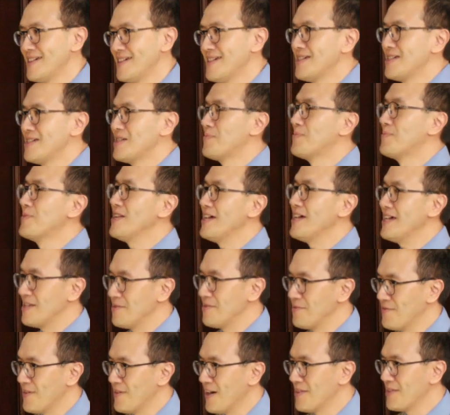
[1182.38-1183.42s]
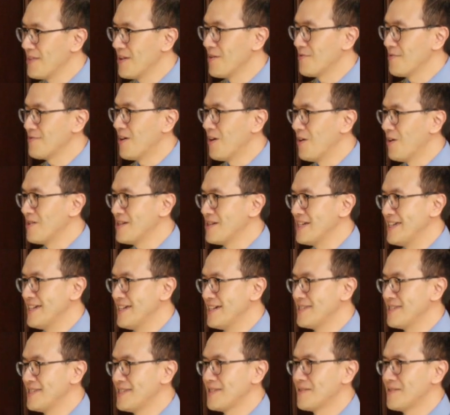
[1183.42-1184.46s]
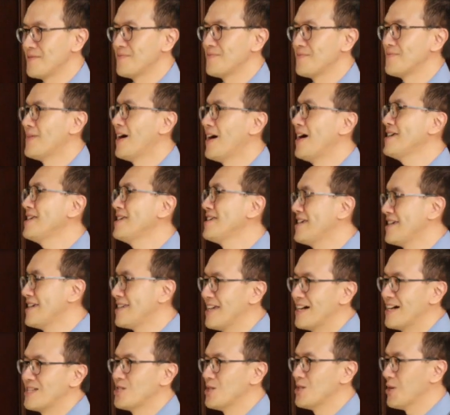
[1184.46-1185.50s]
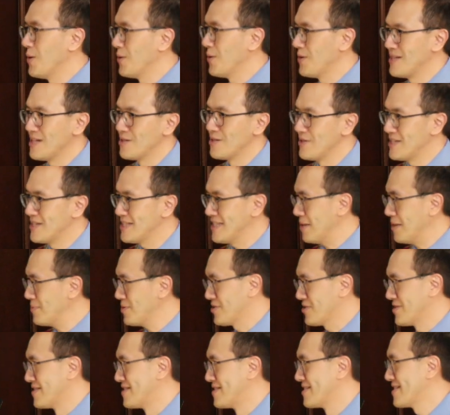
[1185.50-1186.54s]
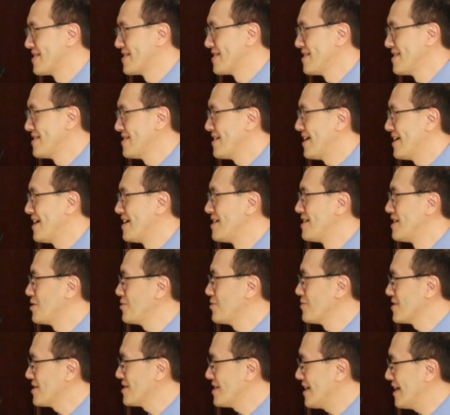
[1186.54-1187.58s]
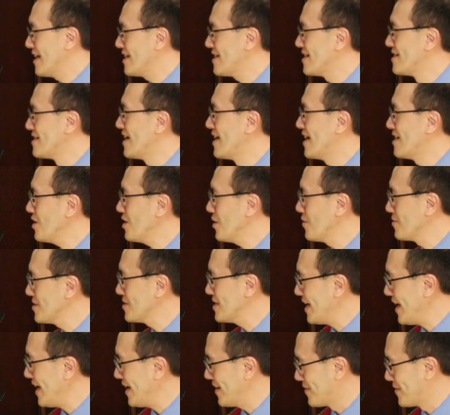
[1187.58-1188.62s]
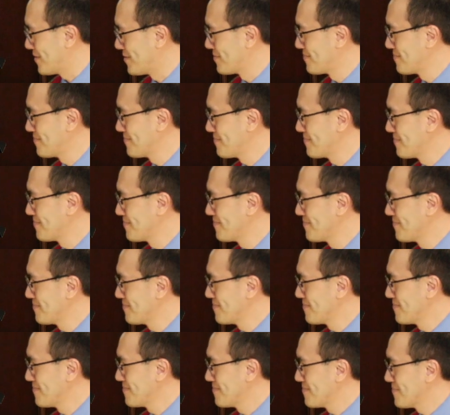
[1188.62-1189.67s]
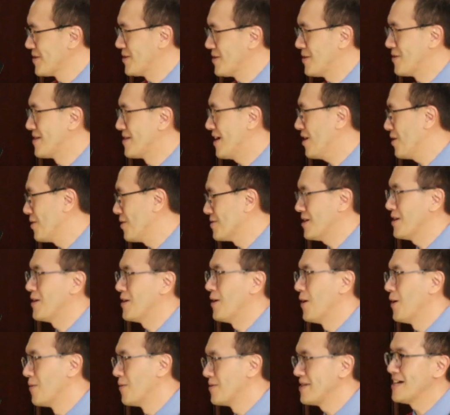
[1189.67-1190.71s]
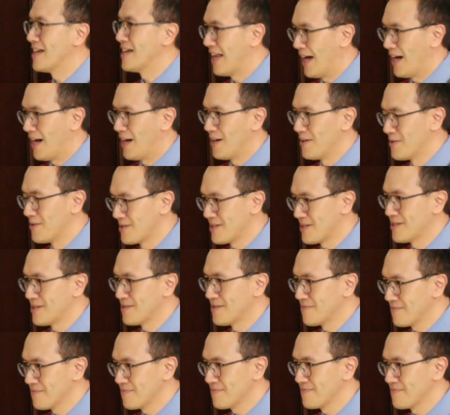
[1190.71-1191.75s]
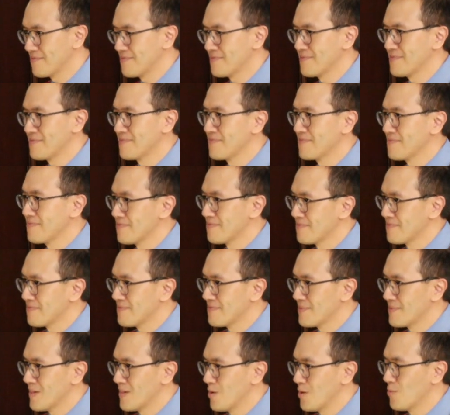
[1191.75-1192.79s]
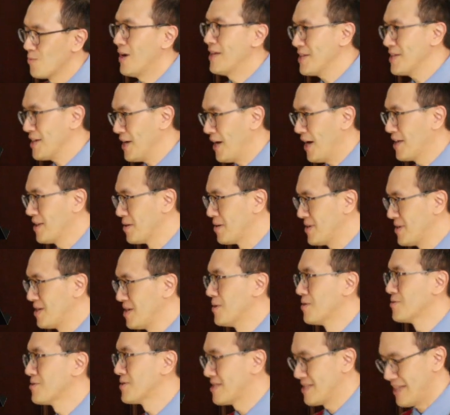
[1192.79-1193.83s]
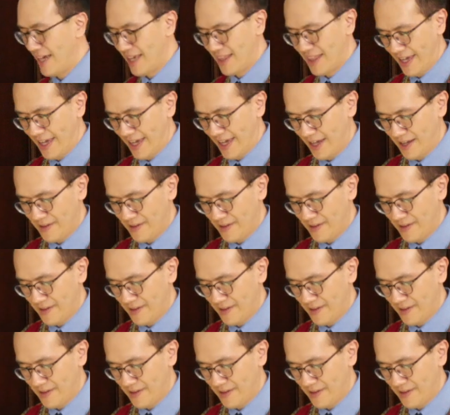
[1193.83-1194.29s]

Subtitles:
He played in front of the audience, but he cannot join the receptions. He needed to stay in another hotel because the hotel only allowed one color of people to stay there.